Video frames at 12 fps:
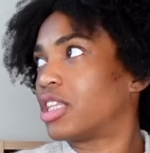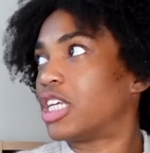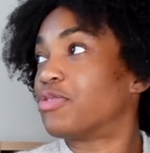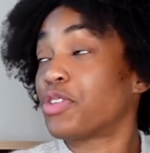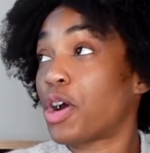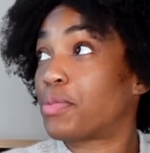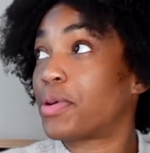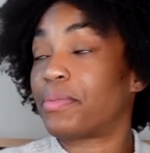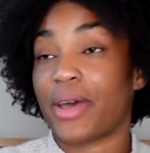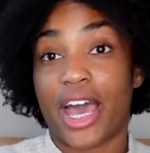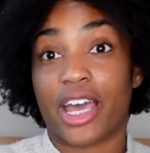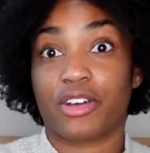the rope
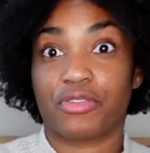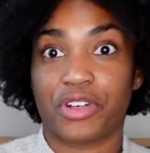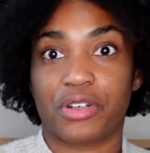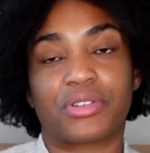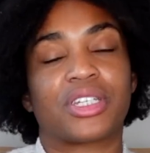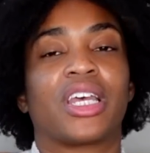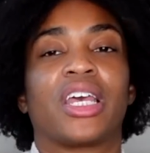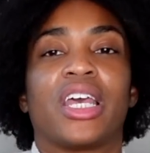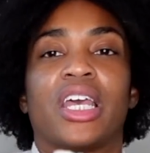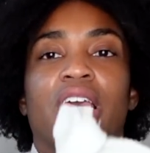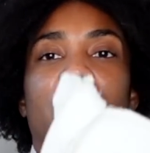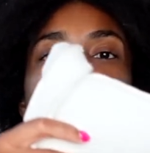bag route
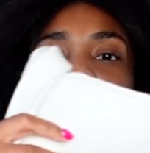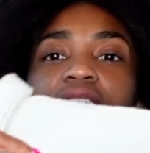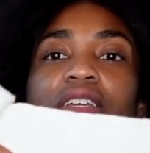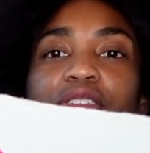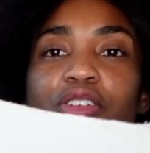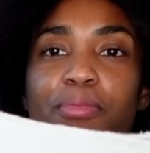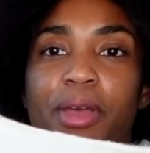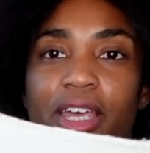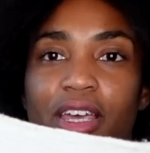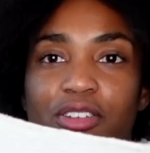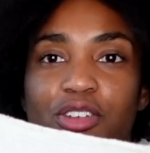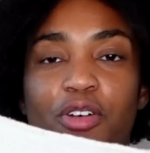is to consider
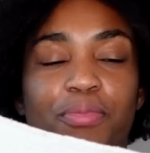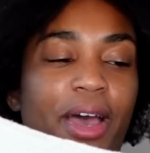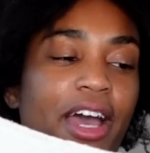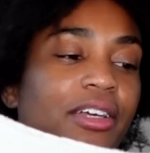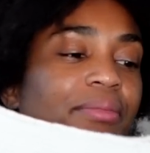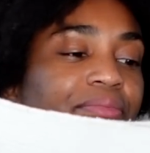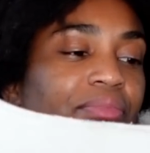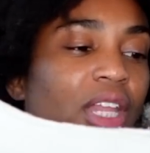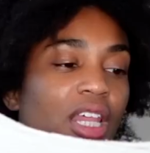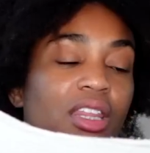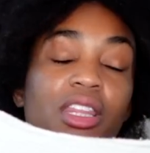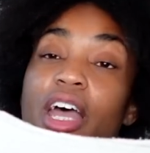making a tote bag.
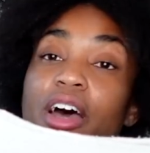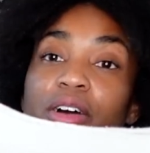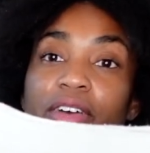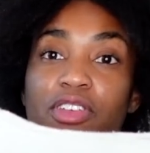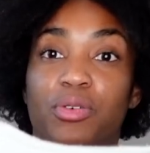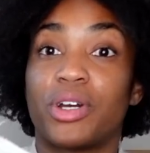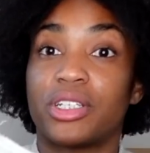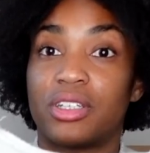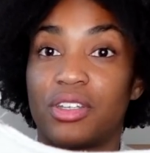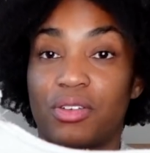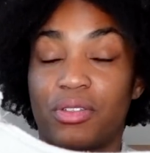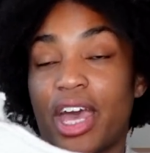Now, if you want to
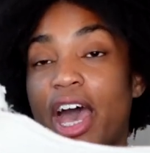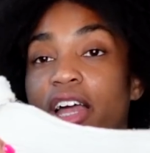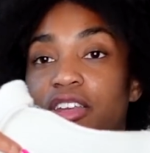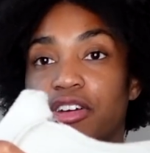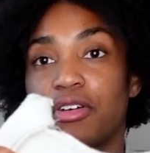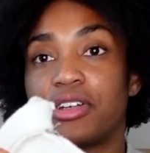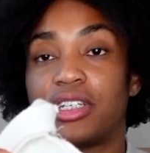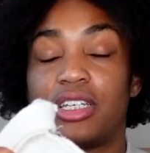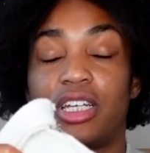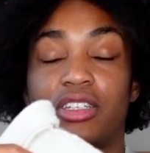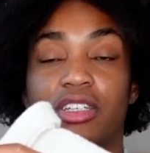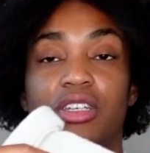do that, you're going to
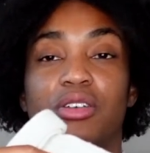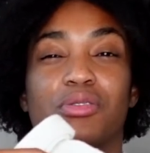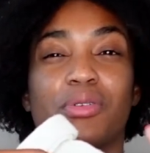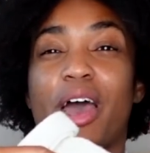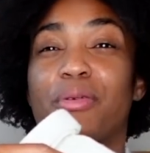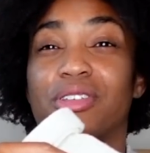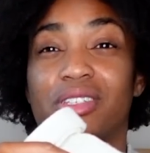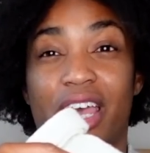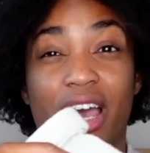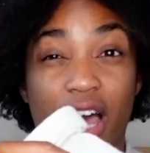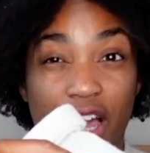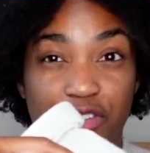need to use, I would say,
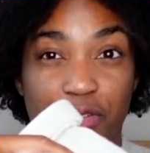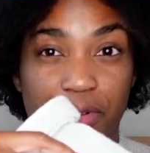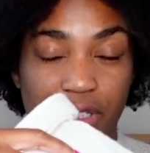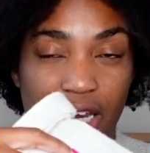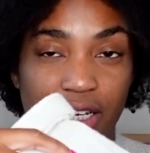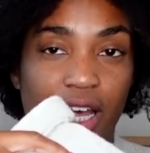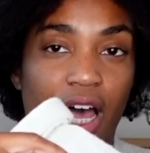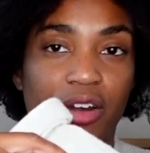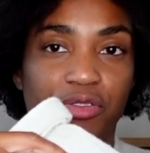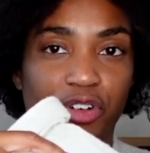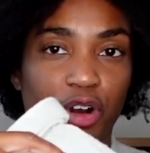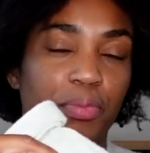100%
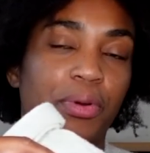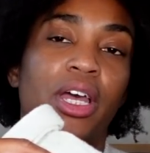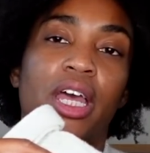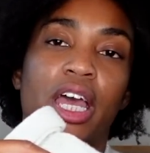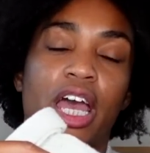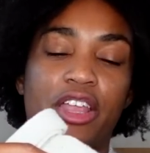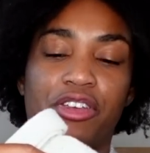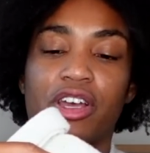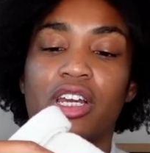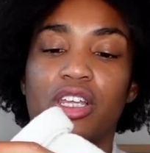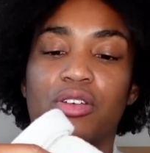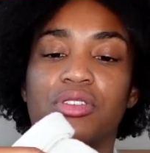cotton rope, and you're
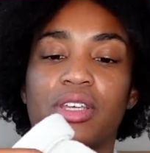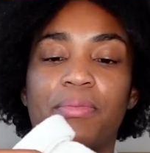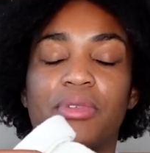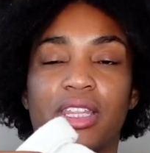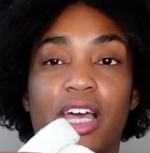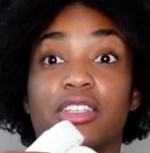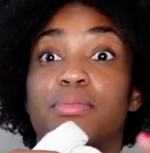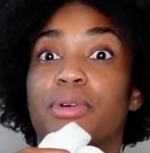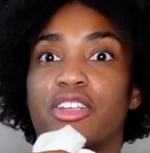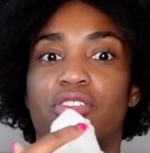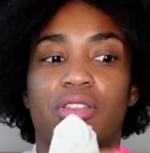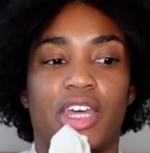going to use something that's
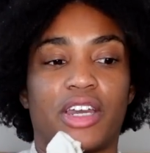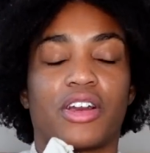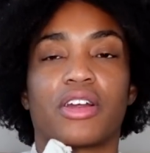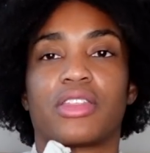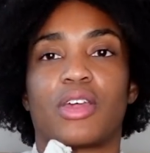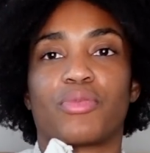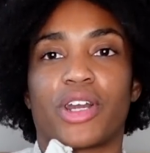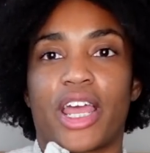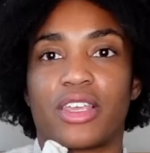much thinner than what I